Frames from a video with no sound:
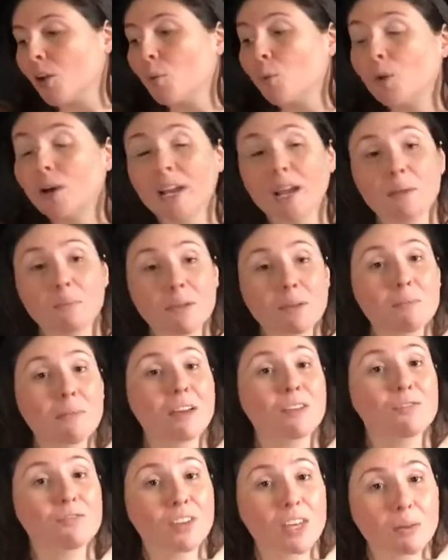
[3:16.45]
What I mean
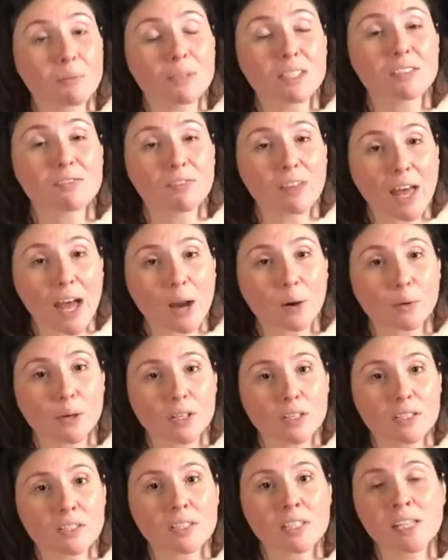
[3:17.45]
by famous
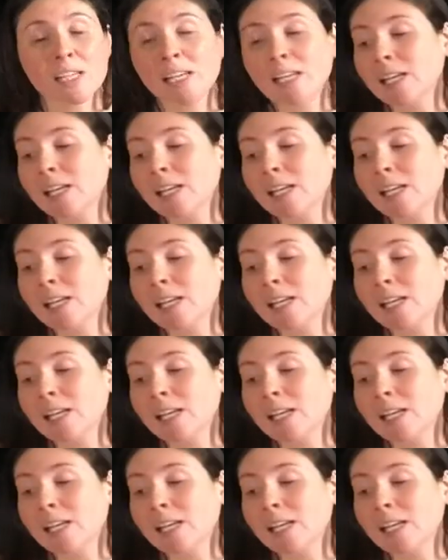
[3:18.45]
flowers